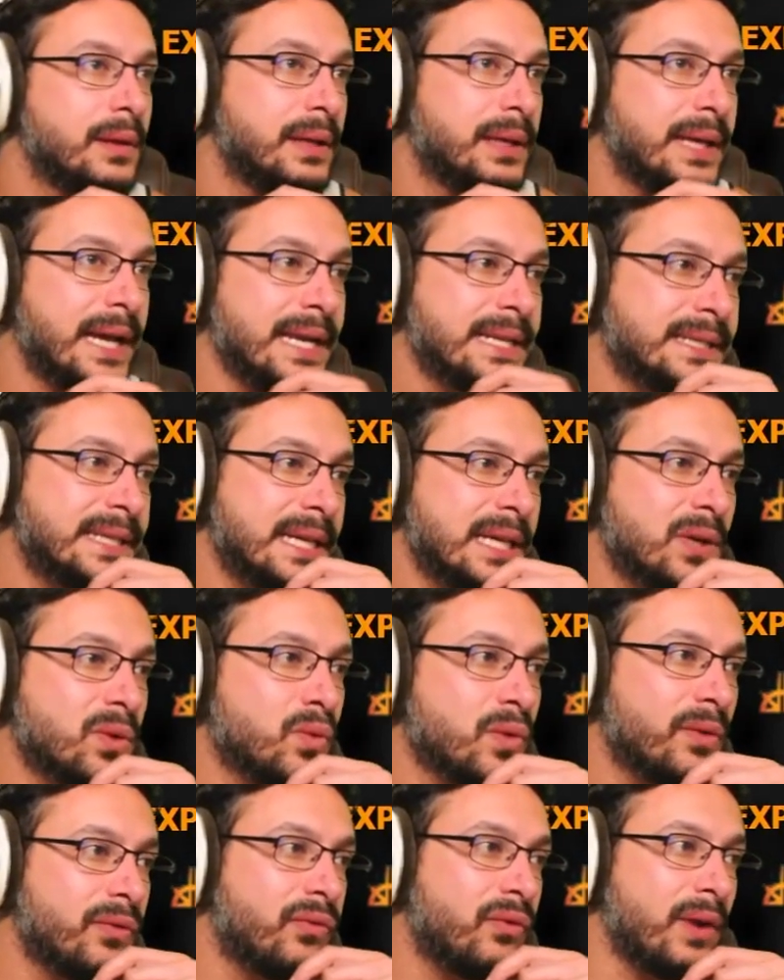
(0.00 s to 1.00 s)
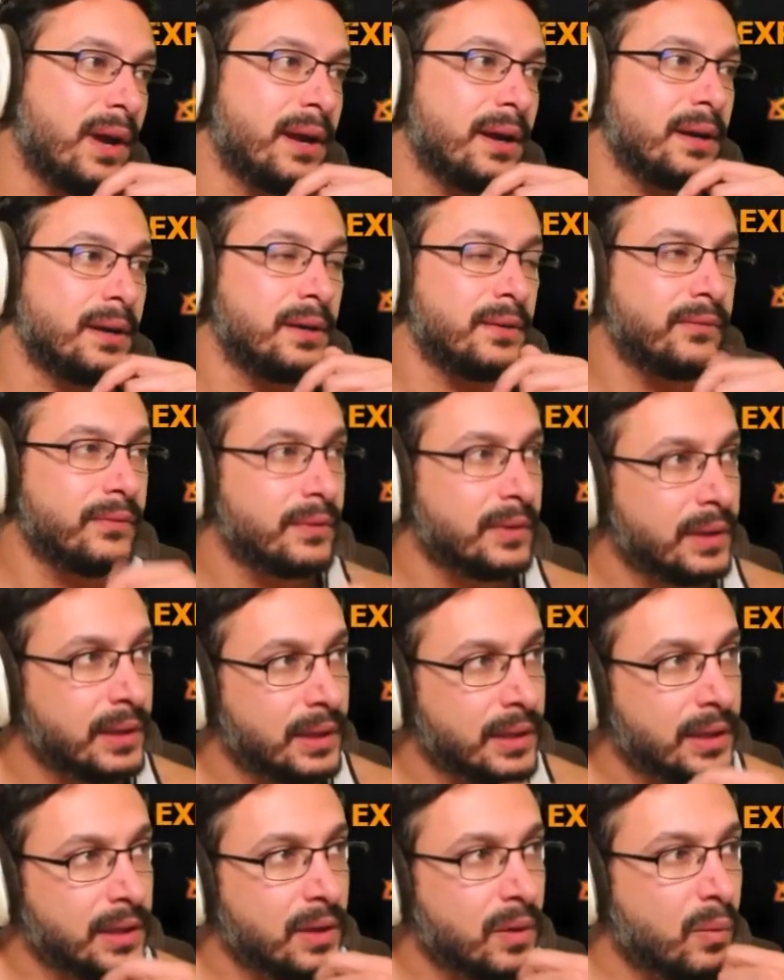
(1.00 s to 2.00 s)
Kessig Wolfrider,
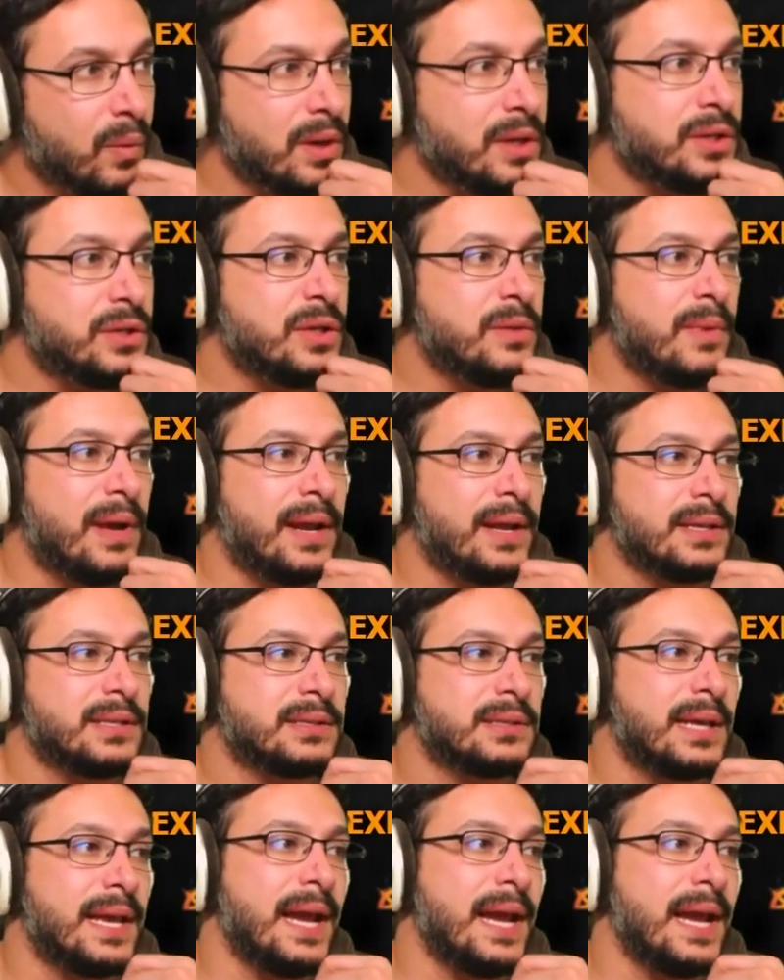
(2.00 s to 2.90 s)
1/2 menace,